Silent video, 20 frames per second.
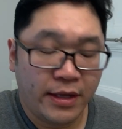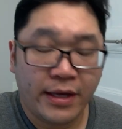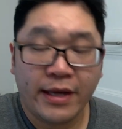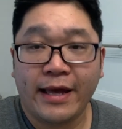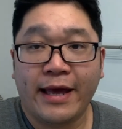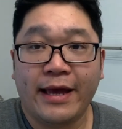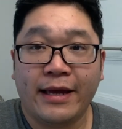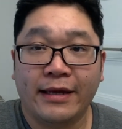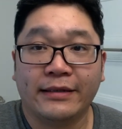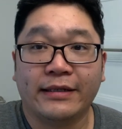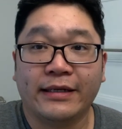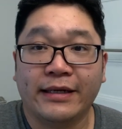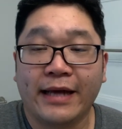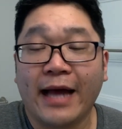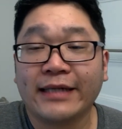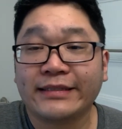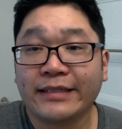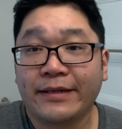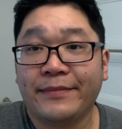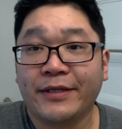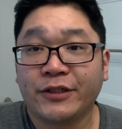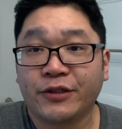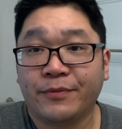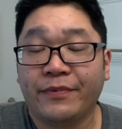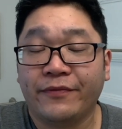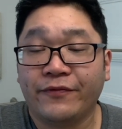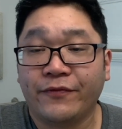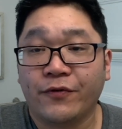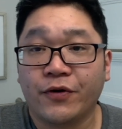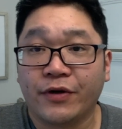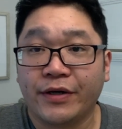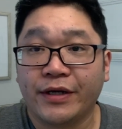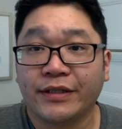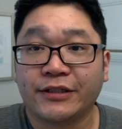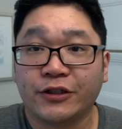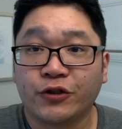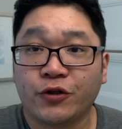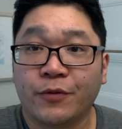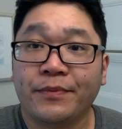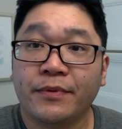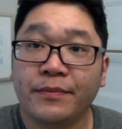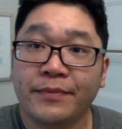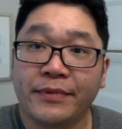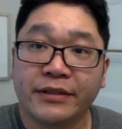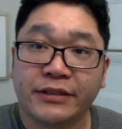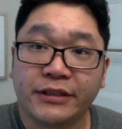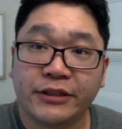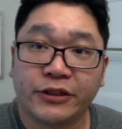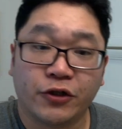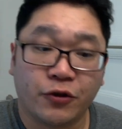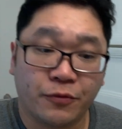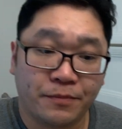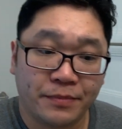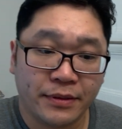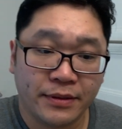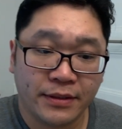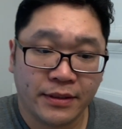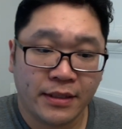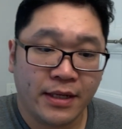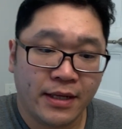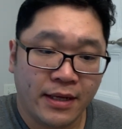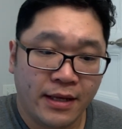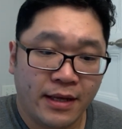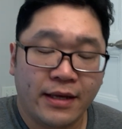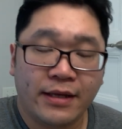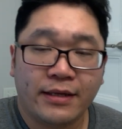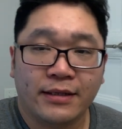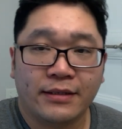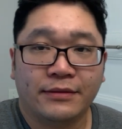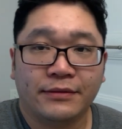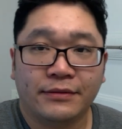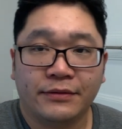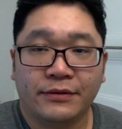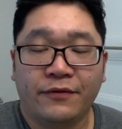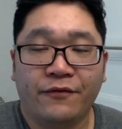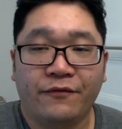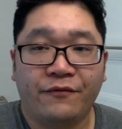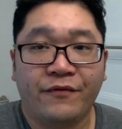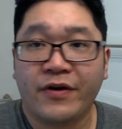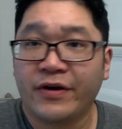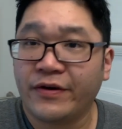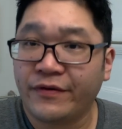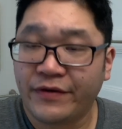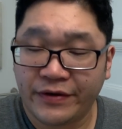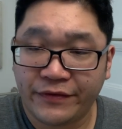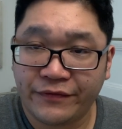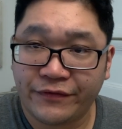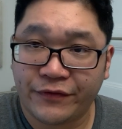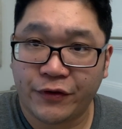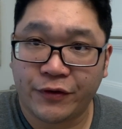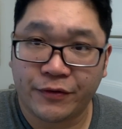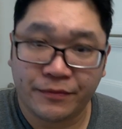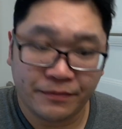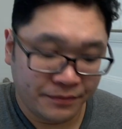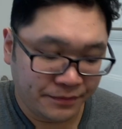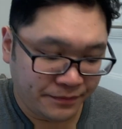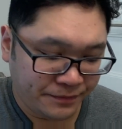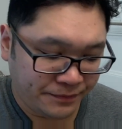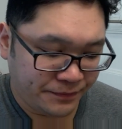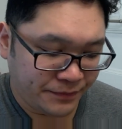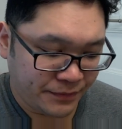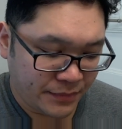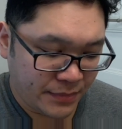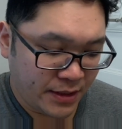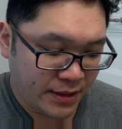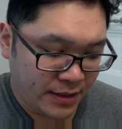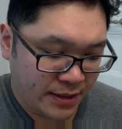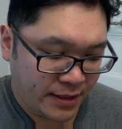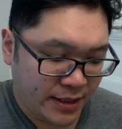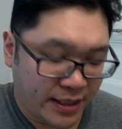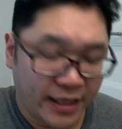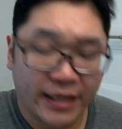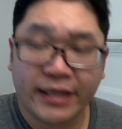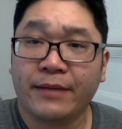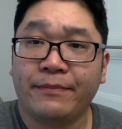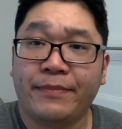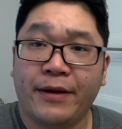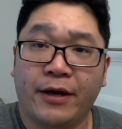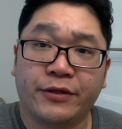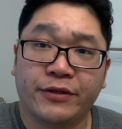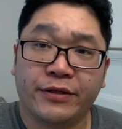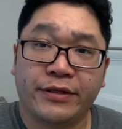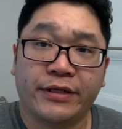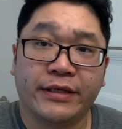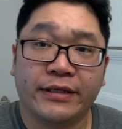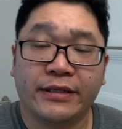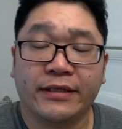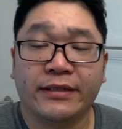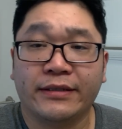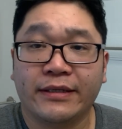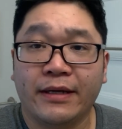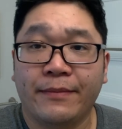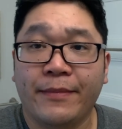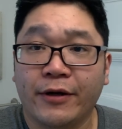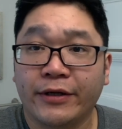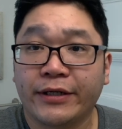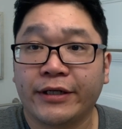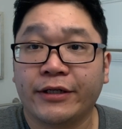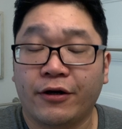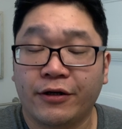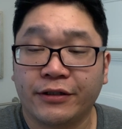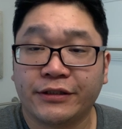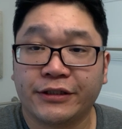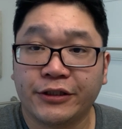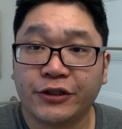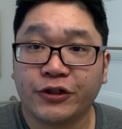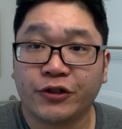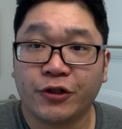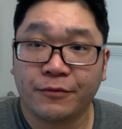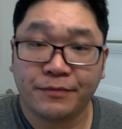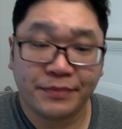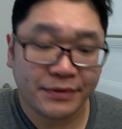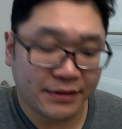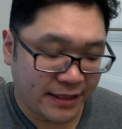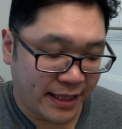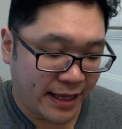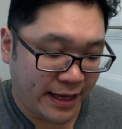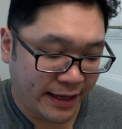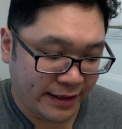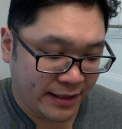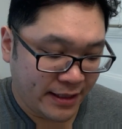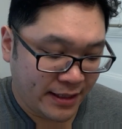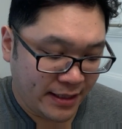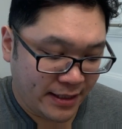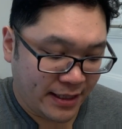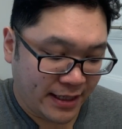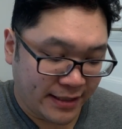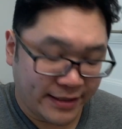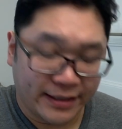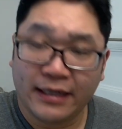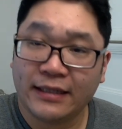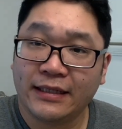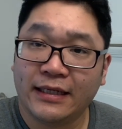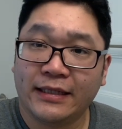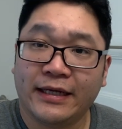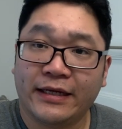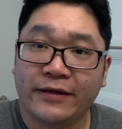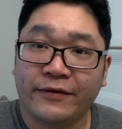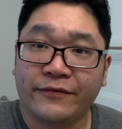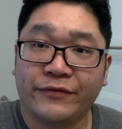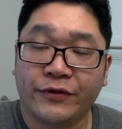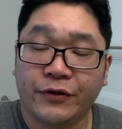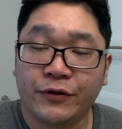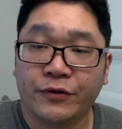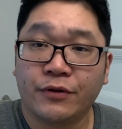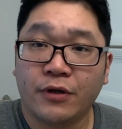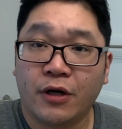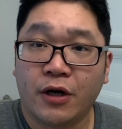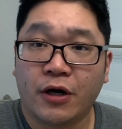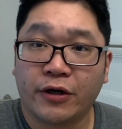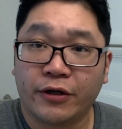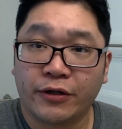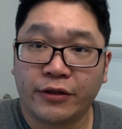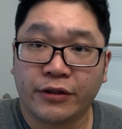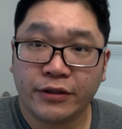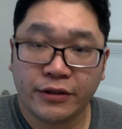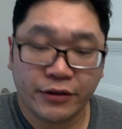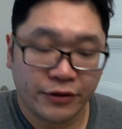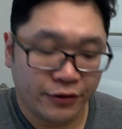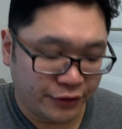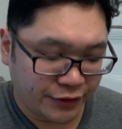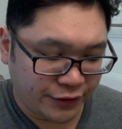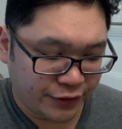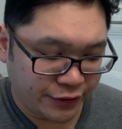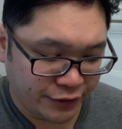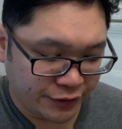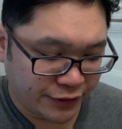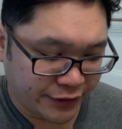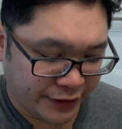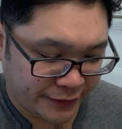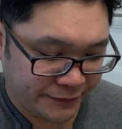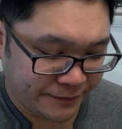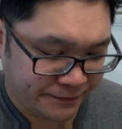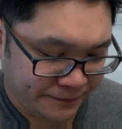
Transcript: And uh, as I mentioned before, it's a triple milled soap, very, very firm uh, compared to the American artisan soaps that I think a lot of you are used to using.